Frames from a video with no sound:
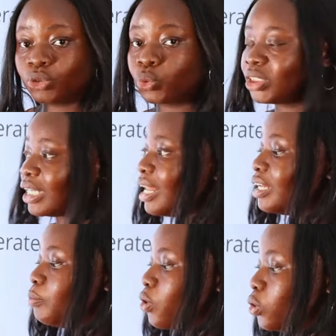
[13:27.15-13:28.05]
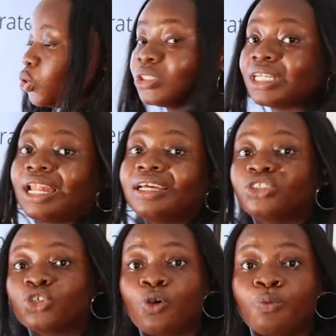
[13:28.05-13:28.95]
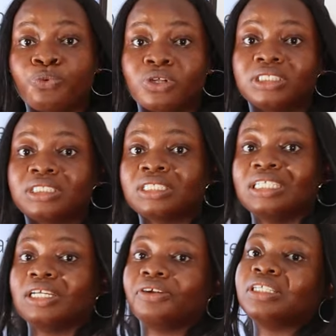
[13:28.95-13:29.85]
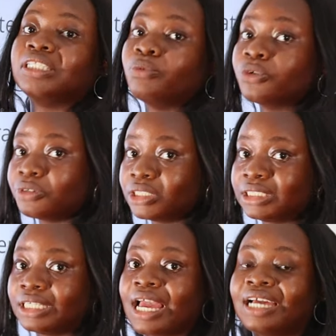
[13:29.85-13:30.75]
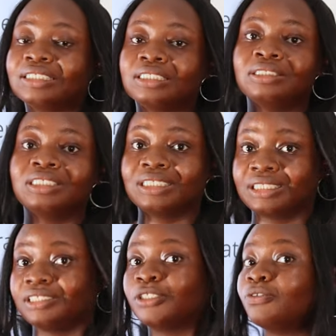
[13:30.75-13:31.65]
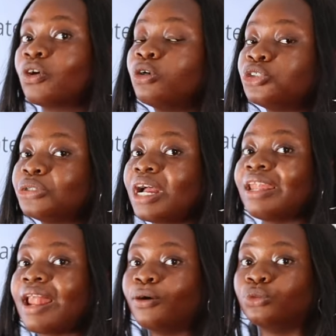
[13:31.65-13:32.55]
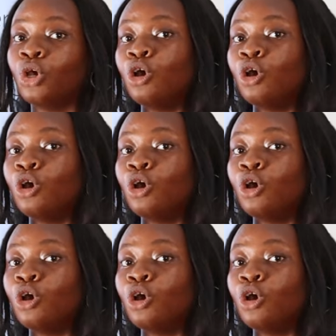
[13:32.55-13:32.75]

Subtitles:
Switzerland, because Switzerland operates a direct democracy and citizens of the country are allowed